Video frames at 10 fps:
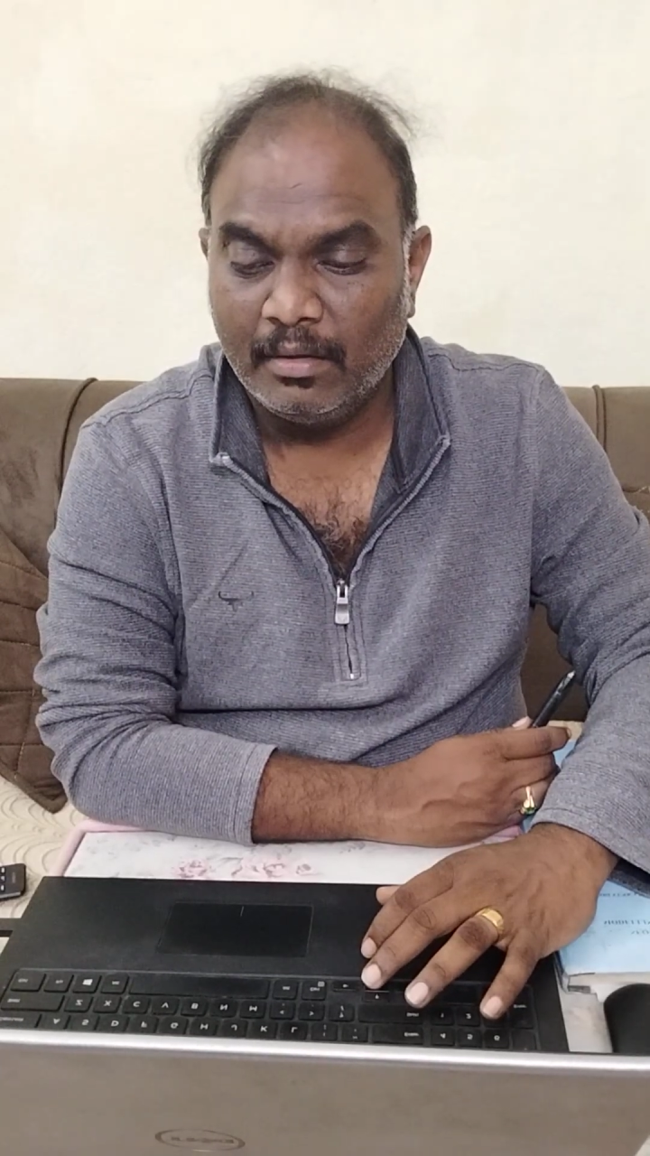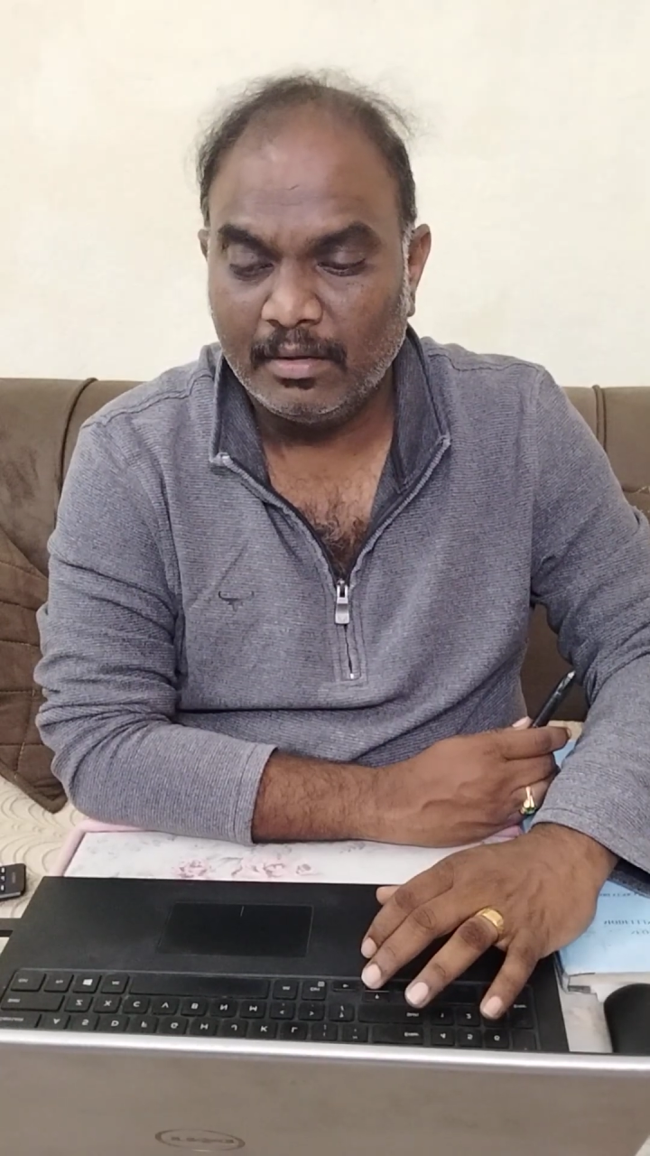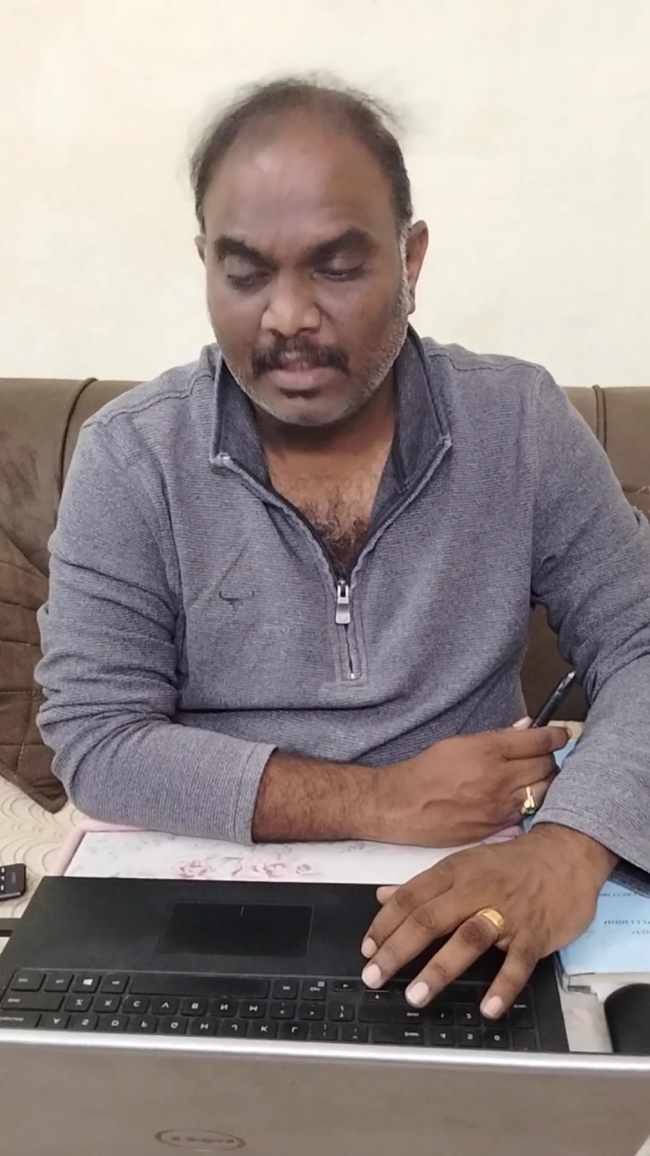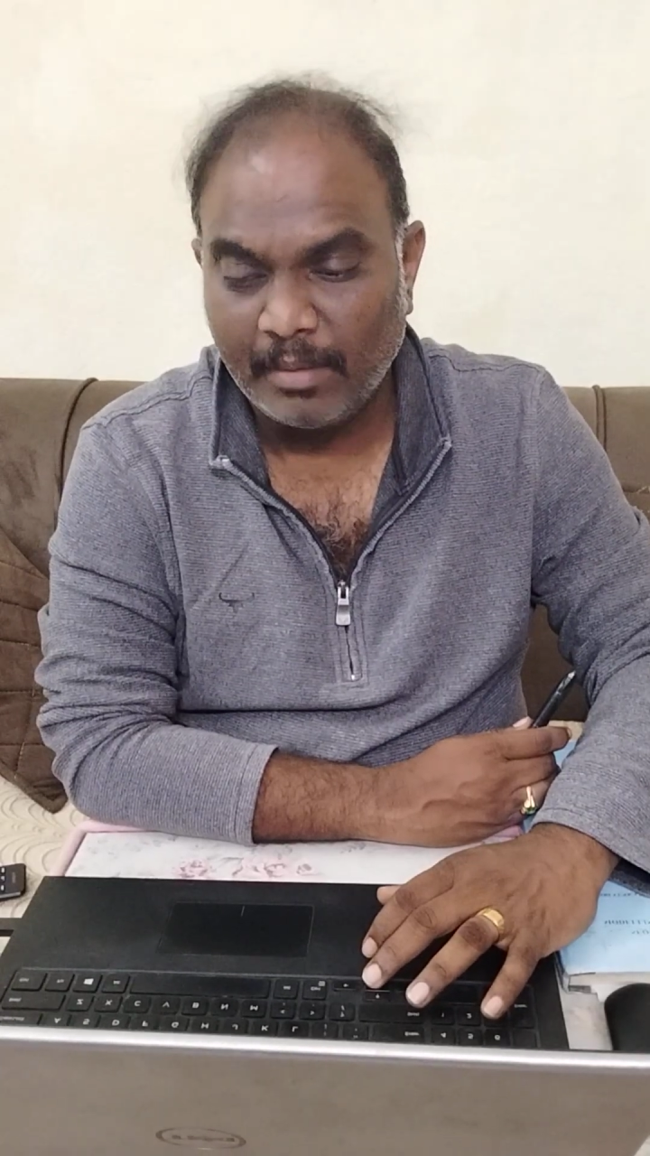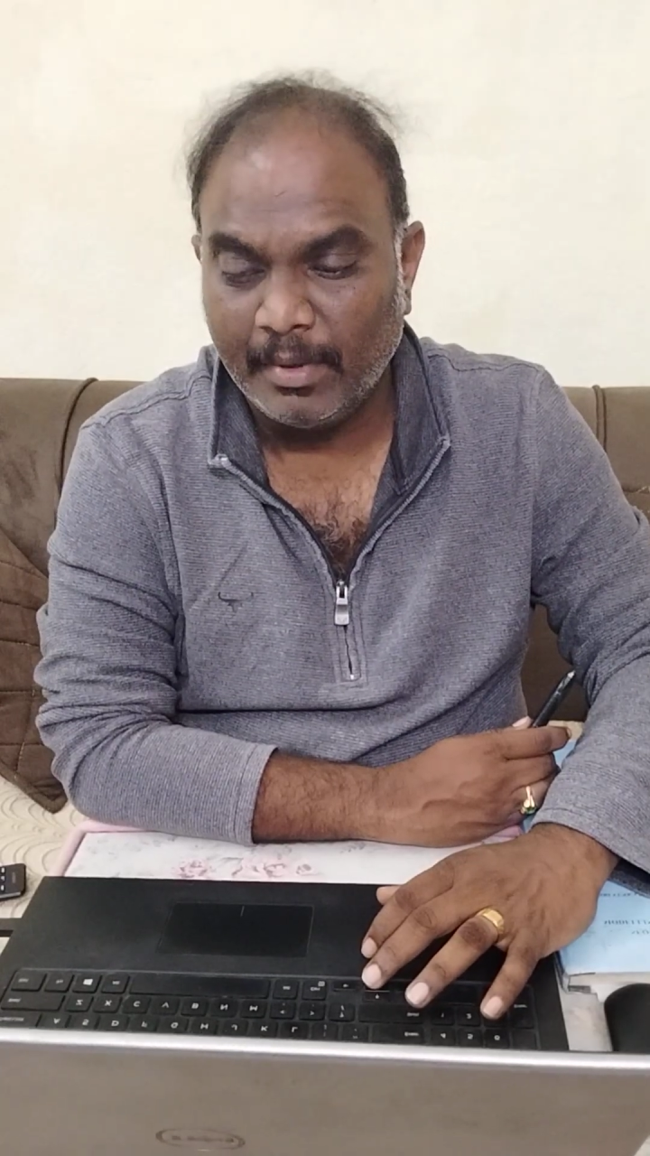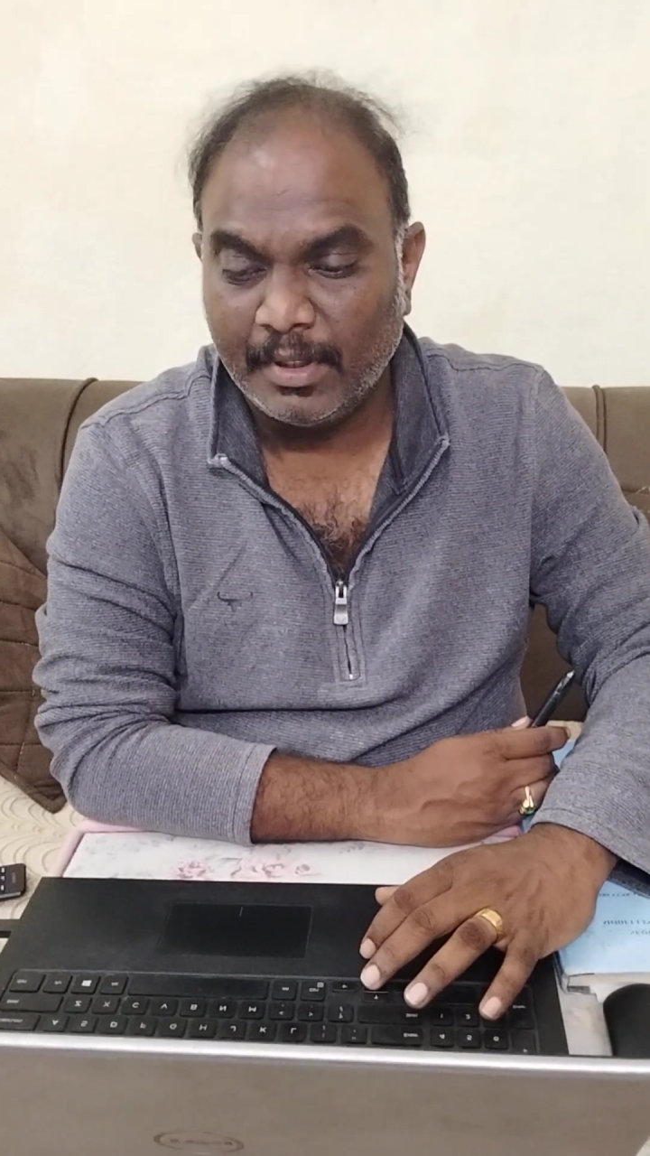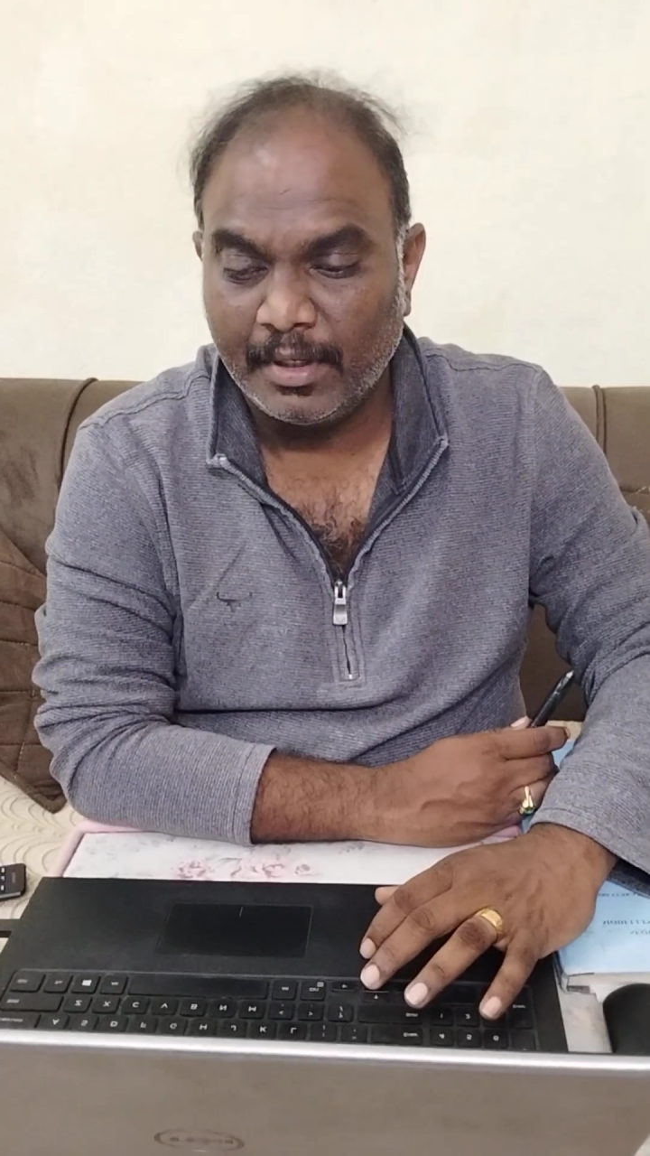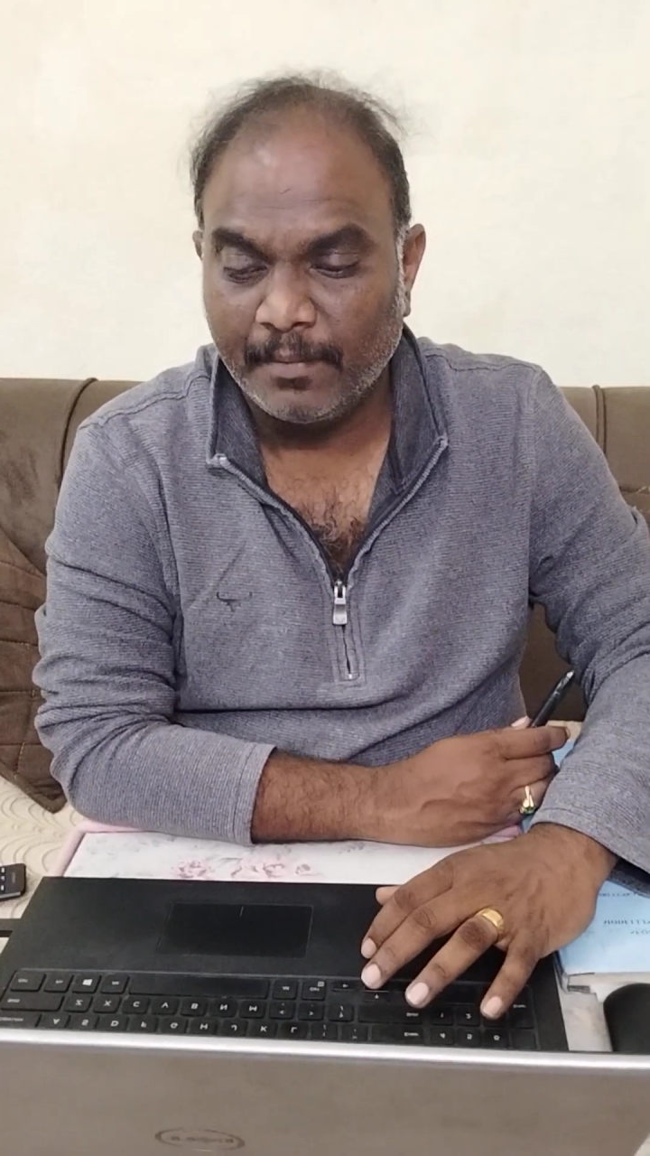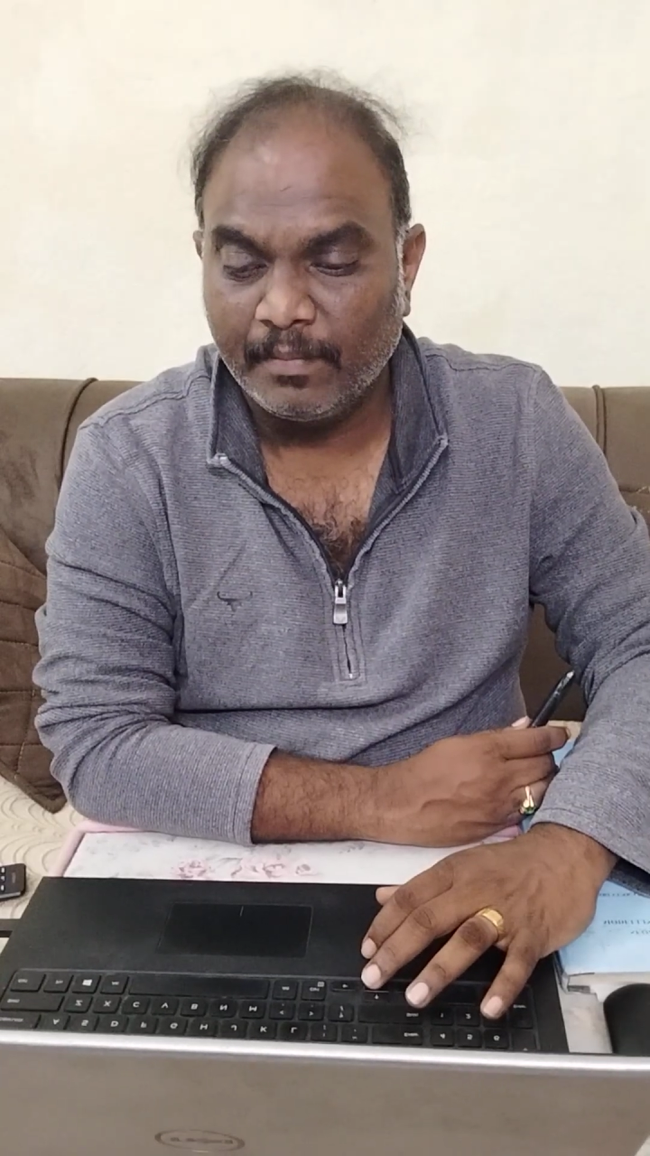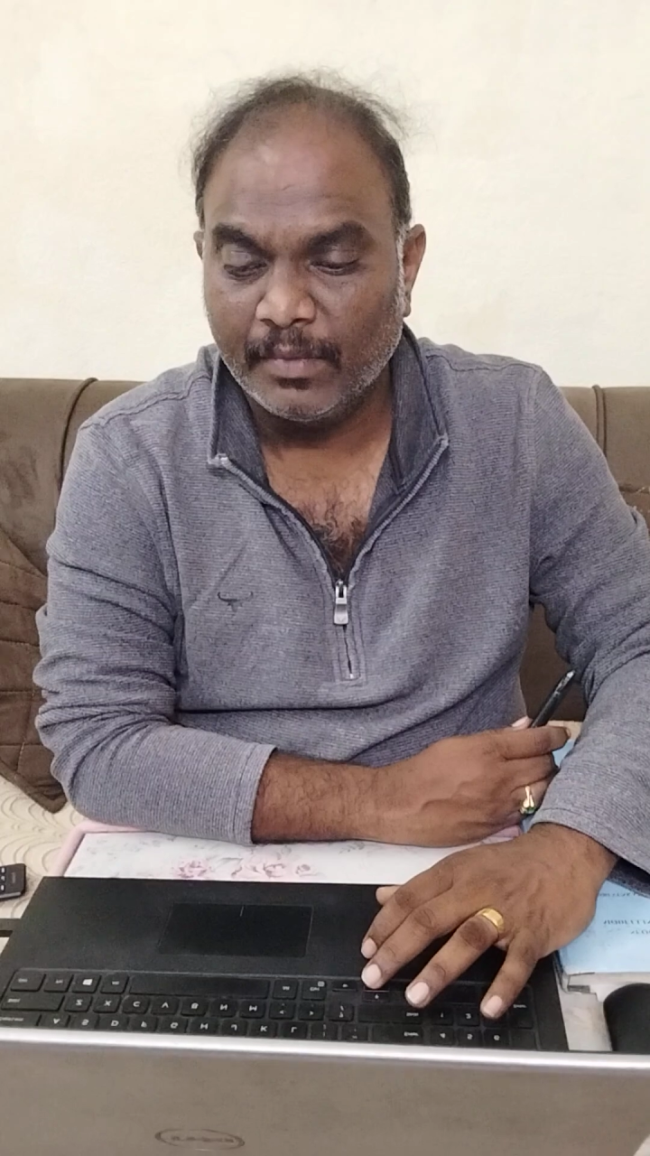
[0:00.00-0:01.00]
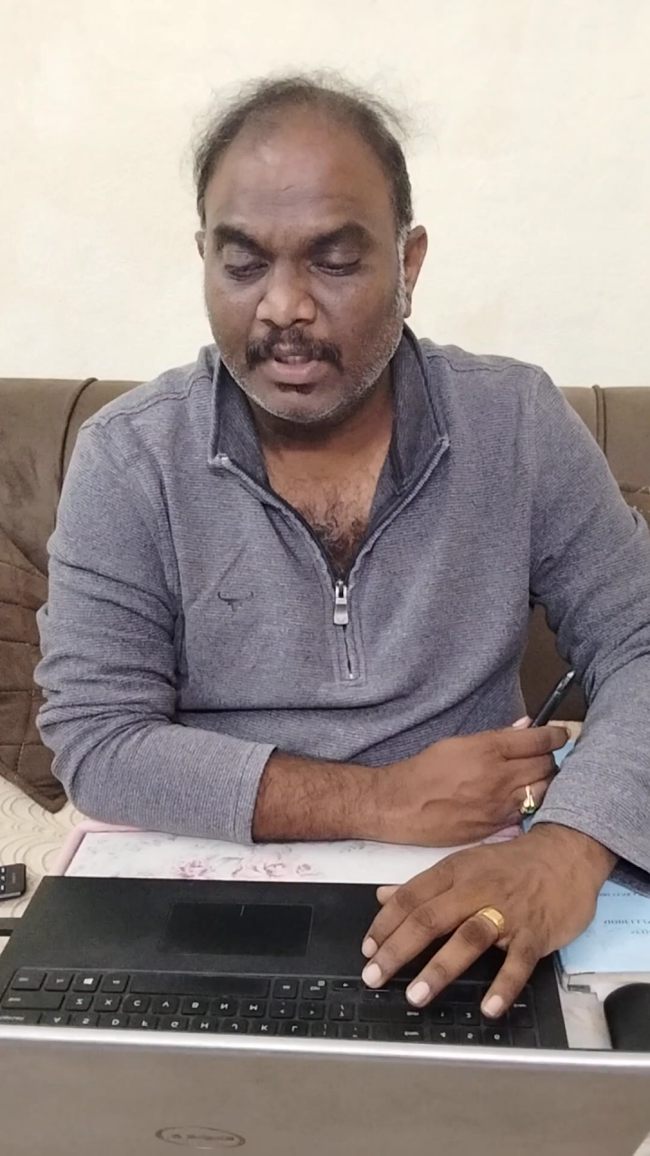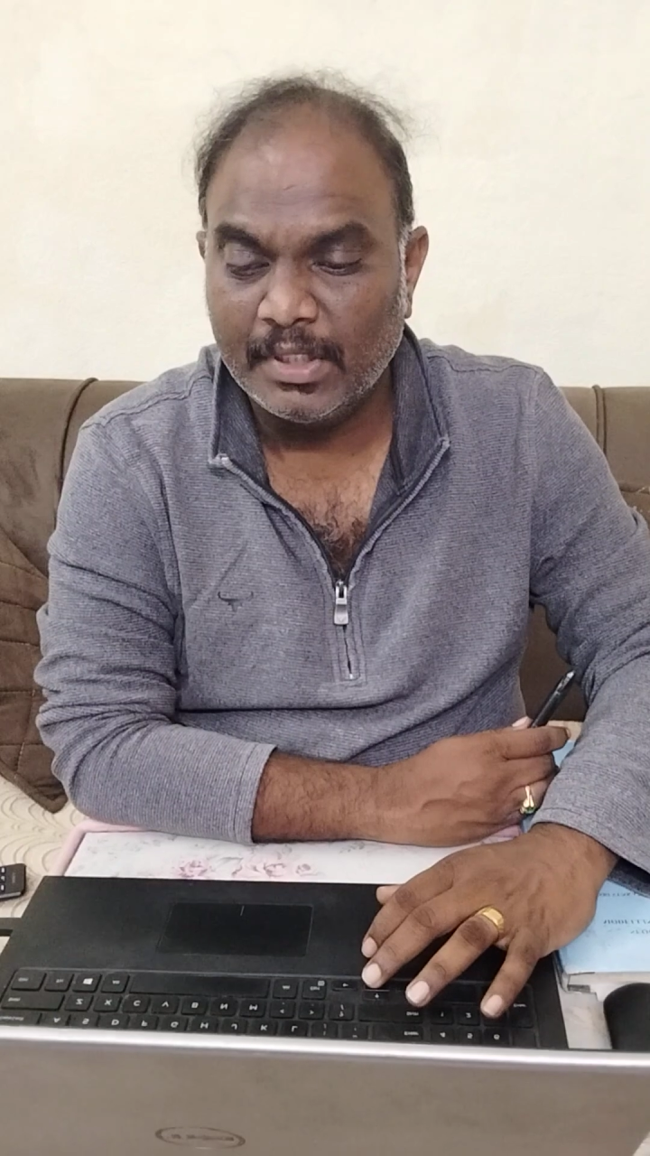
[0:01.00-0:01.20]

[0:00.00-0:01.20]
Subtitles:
submitted. The